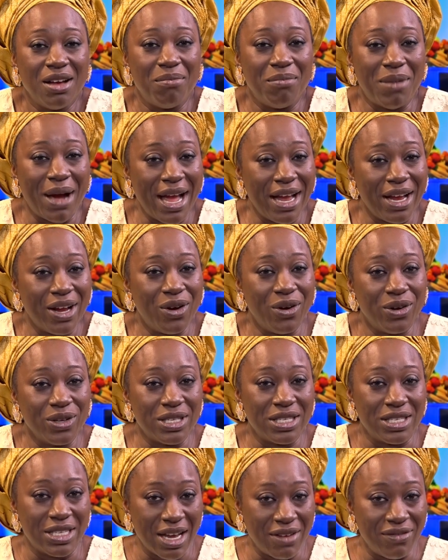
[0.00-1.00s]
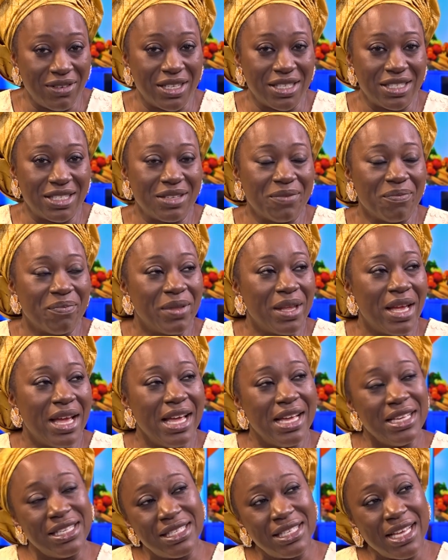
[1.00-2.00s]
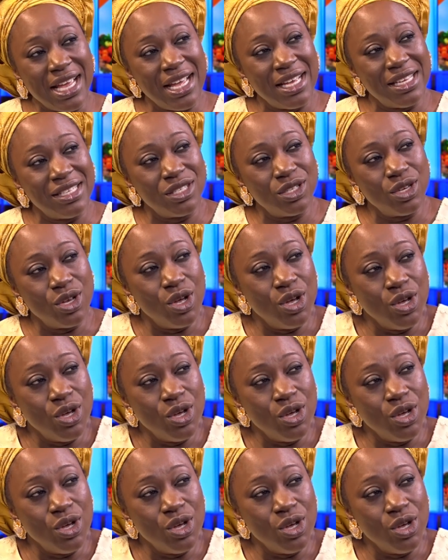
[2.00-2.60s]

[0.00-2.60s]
by God's servant. It says,